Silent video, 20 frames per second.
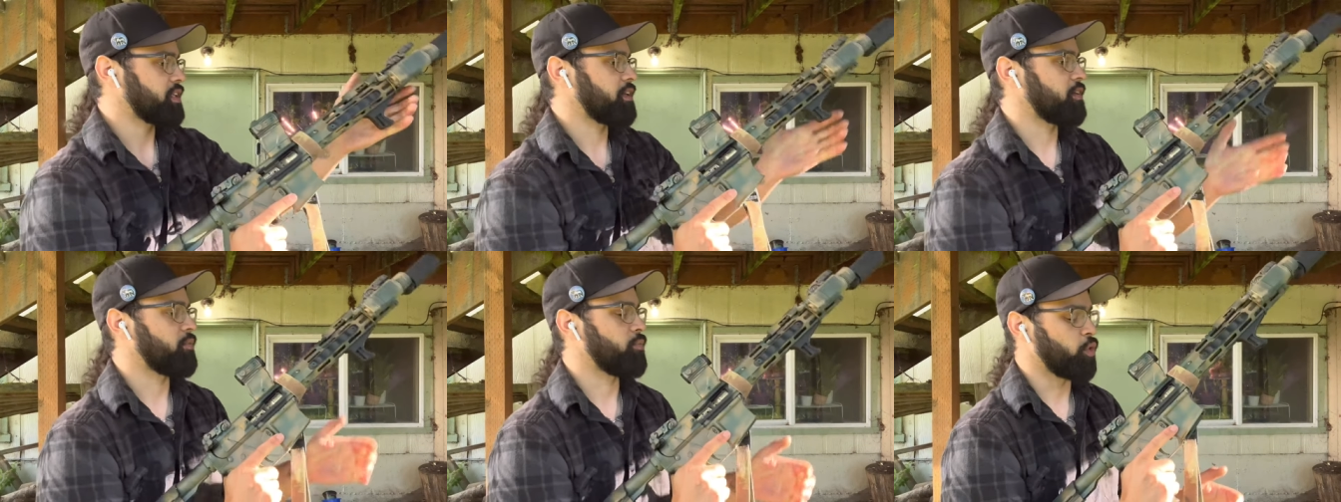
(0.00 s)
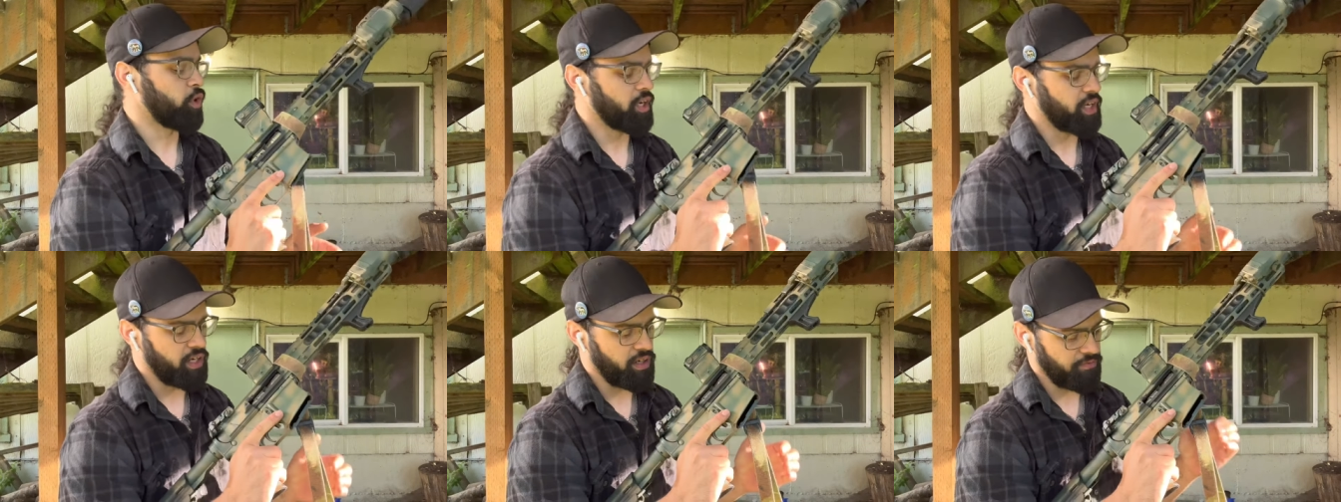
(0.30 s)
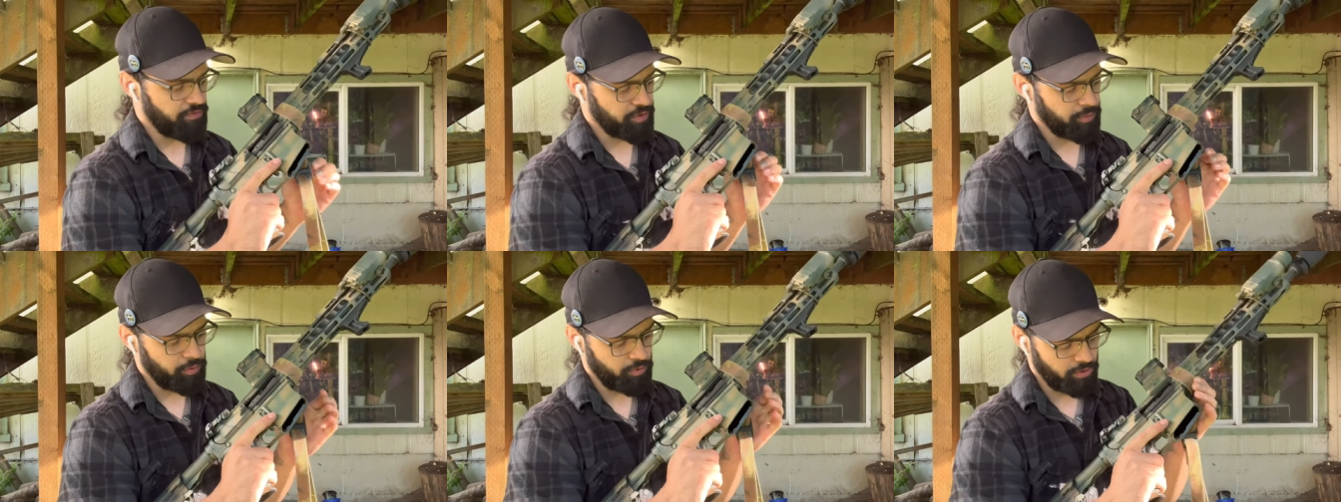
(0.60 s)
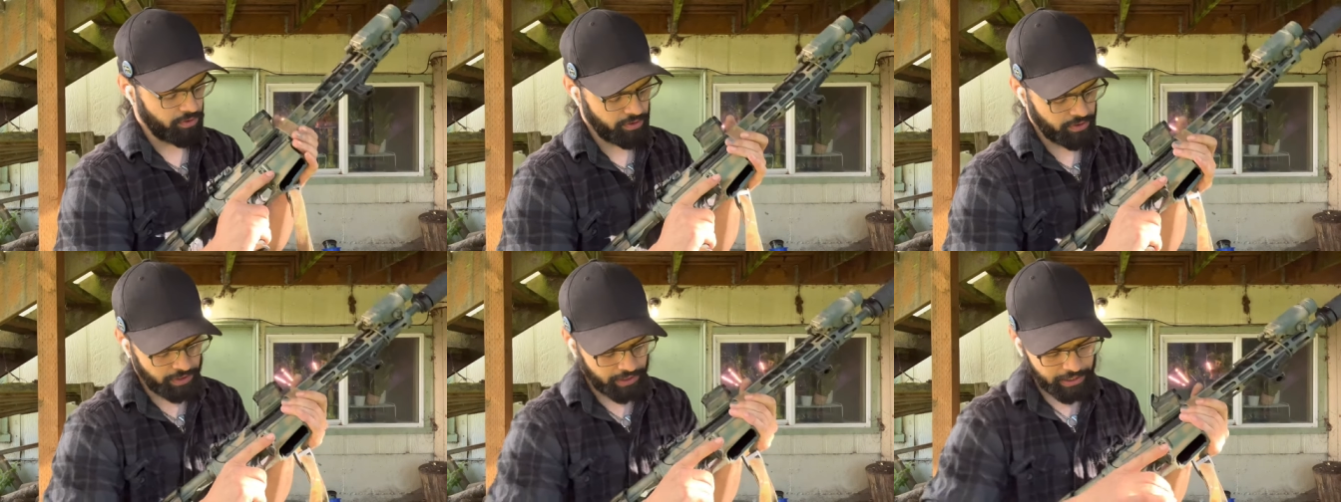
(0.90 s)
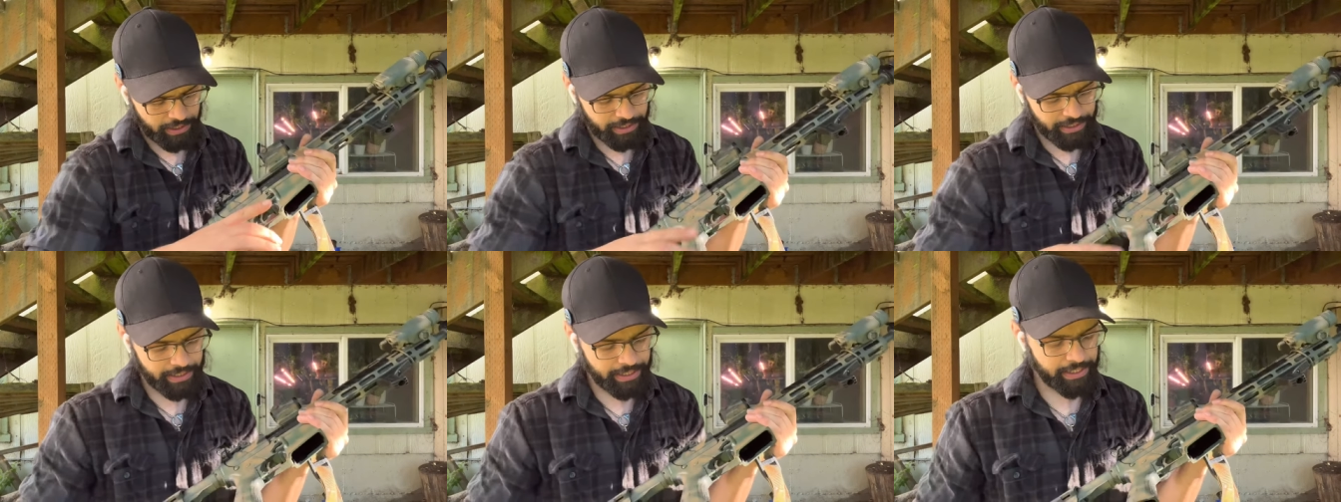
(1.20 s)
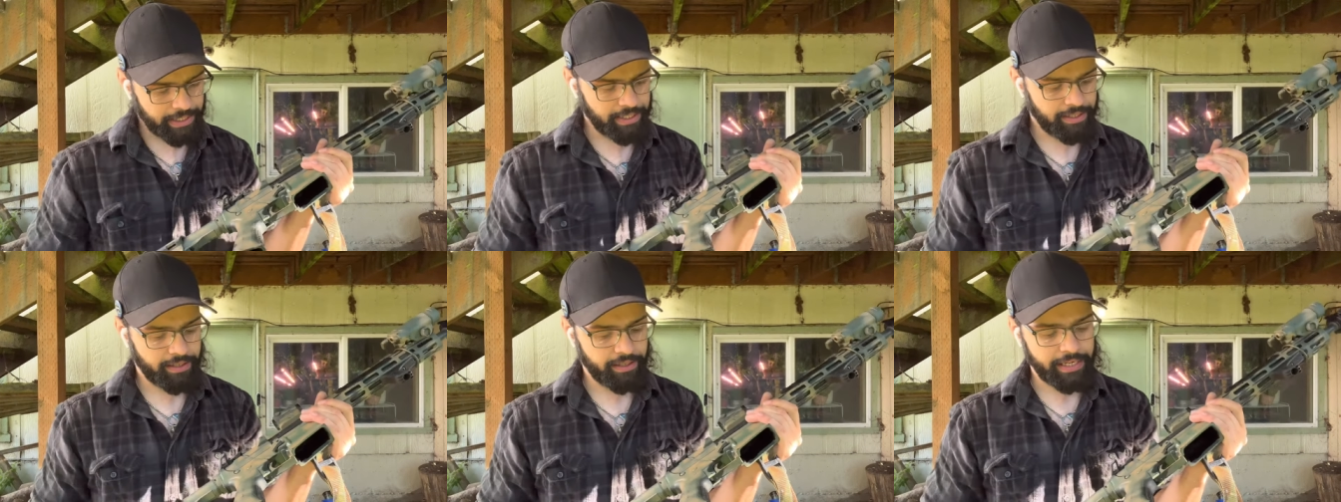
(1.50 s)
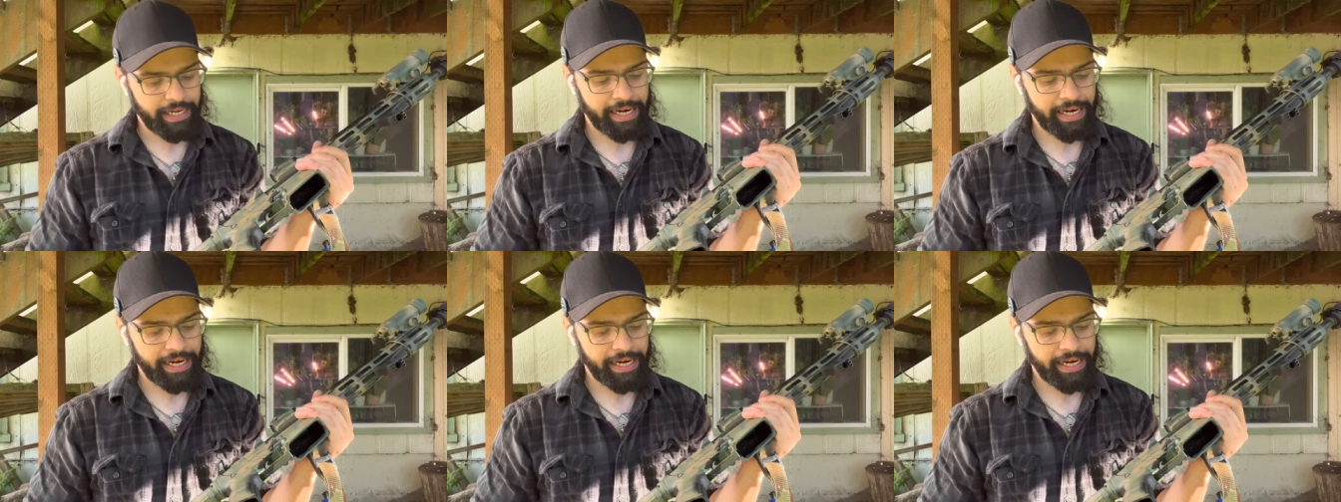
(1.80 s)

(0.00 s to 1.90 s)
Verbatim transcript: little more comfortable uh,